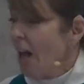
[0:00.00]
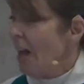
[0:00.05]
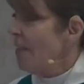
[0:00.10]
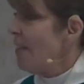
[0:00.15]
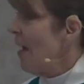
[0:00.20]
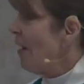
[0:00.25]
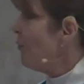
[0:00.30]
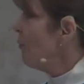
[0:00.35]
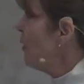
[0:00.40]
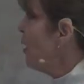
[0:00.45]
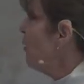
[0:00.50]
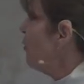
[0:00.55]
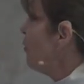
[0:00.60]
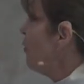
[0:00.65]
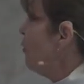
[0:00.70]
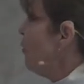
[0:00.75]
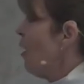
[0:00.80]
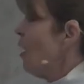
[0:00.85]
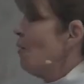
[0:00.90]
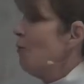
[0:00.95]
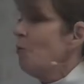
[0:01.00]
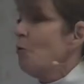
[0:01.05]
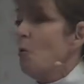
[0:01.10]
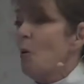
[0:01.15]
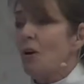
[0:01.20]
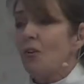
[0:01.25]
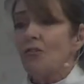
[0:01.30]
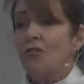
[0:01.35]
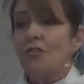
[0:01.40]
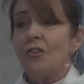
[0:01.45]
that river of
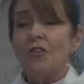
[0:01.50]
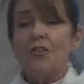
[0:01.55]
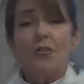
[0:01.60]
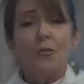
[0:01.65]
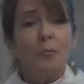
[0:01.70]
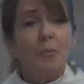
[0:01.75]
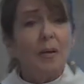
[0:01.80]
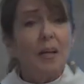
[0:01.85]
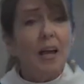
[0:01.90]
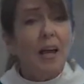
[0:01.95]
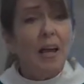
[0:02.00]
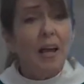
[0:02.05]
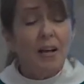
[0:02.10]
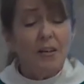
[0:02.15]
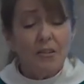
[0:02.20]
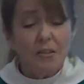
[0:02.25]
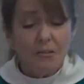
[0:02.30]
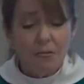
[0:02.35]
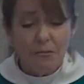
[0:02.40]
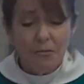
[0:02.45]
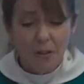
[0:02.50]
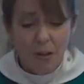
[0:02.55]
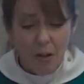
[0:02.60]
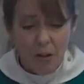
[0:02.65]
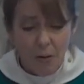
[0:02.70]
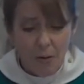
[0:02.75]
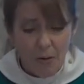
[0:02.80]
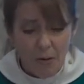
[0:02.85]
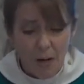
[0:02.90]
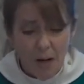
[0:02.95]
questions began to
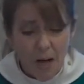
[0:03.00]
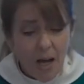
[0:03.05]
flow.